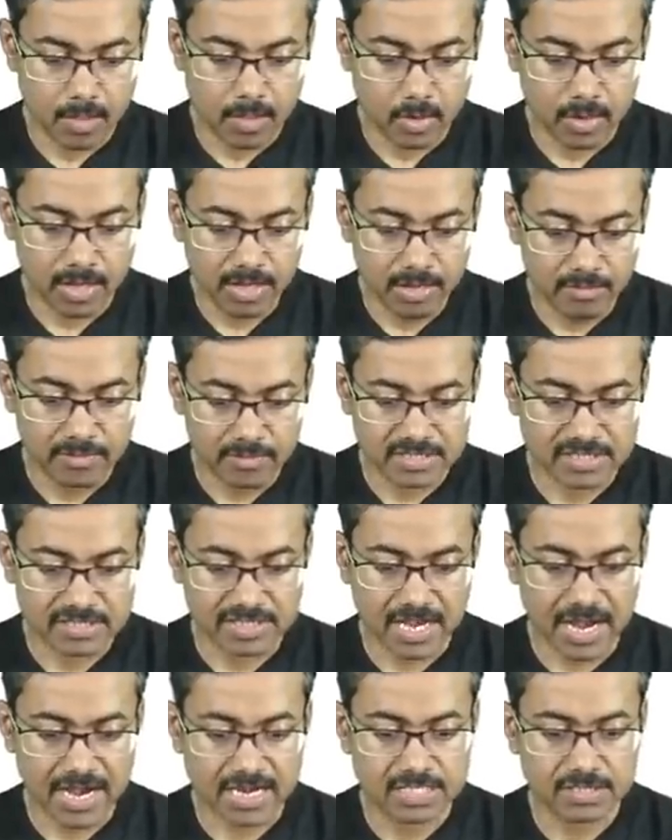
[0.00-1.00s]
Okay, which
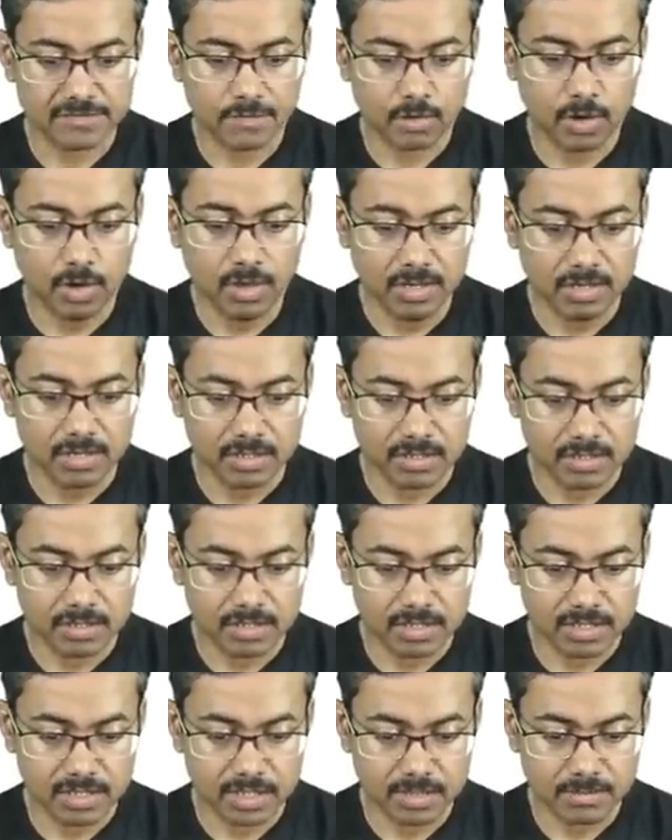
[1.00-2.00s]
stands for
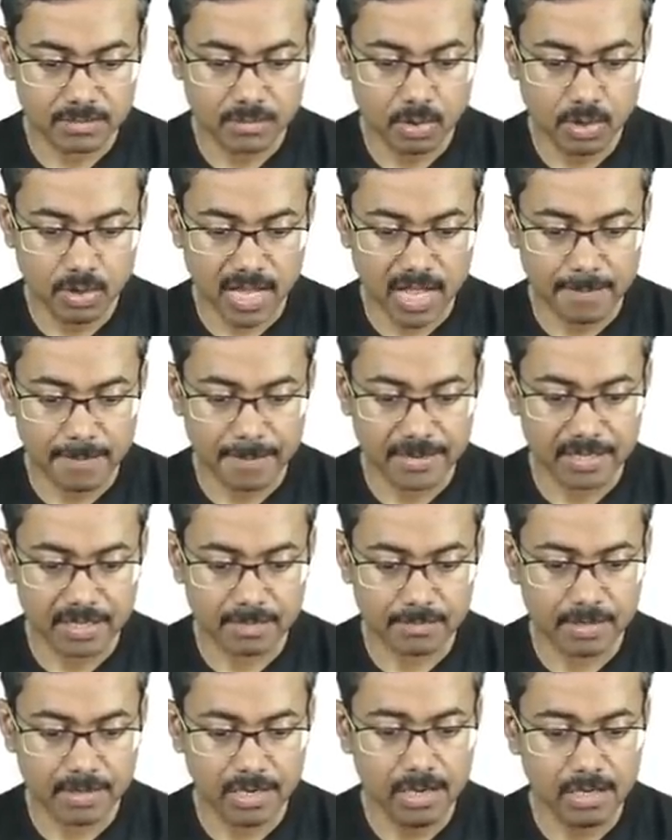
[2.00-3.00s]

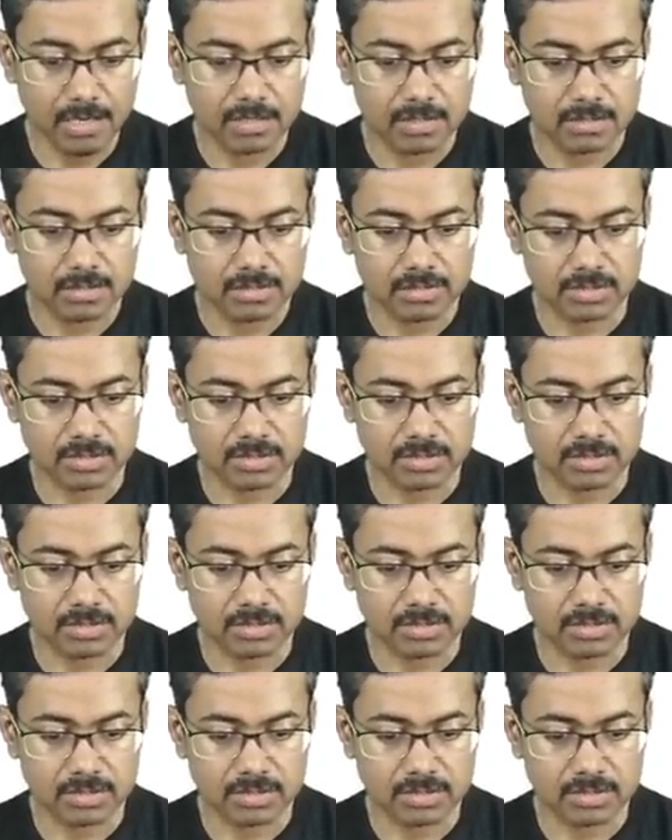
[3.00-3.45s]
dermoepidermal